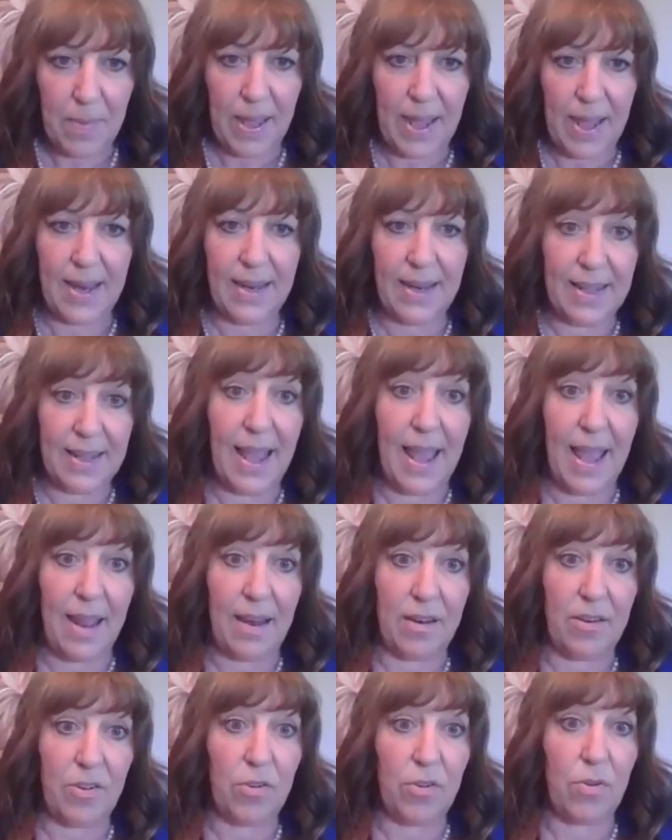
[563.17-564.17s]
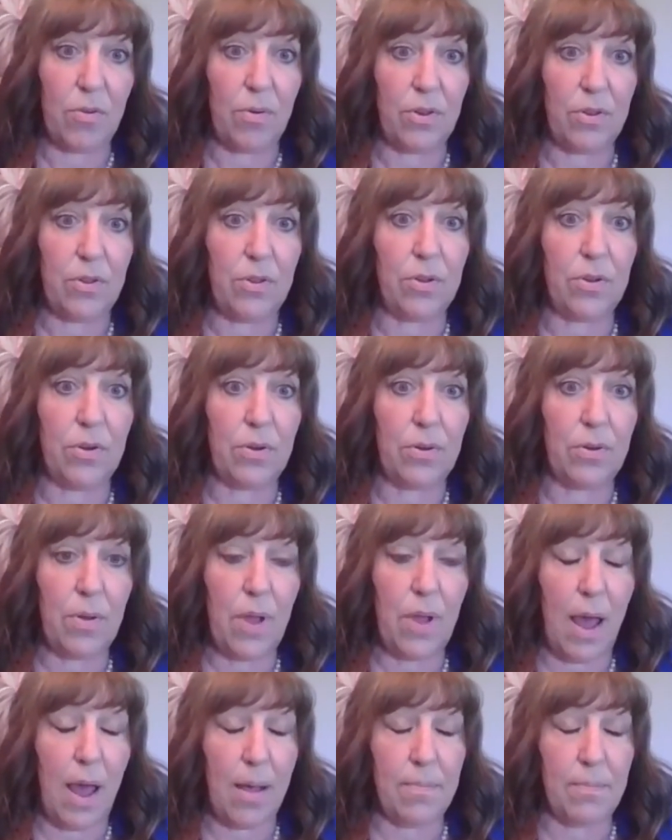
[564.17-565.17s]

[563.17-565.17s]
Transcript: And again, your